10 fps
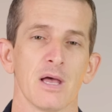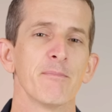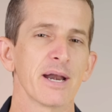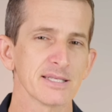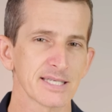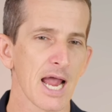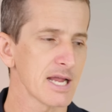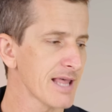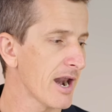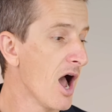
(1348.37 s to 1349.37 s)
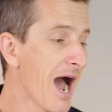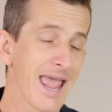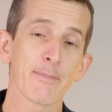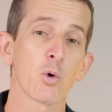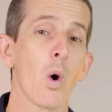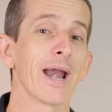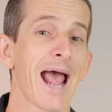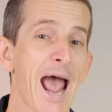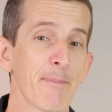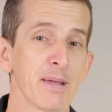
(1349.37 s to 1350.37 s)
But in saying that, I am quite
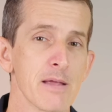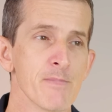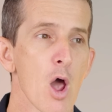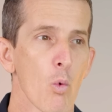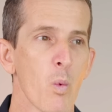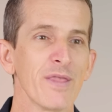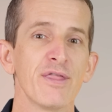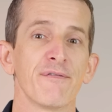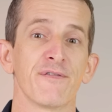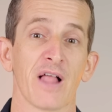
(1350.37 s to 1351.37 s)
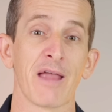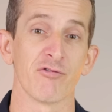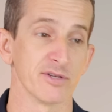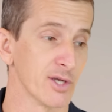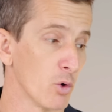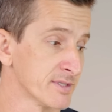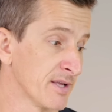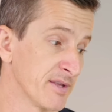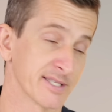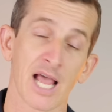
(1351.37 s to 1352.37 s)
happy with the flavour results
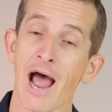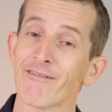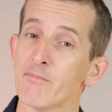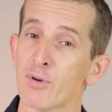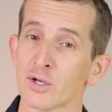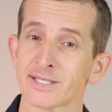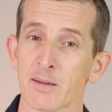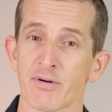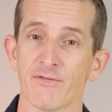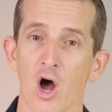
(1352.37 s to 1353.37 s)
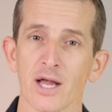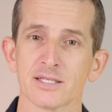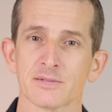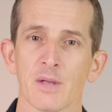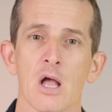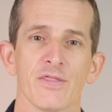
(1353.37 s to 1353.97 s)
that this current burr set provides.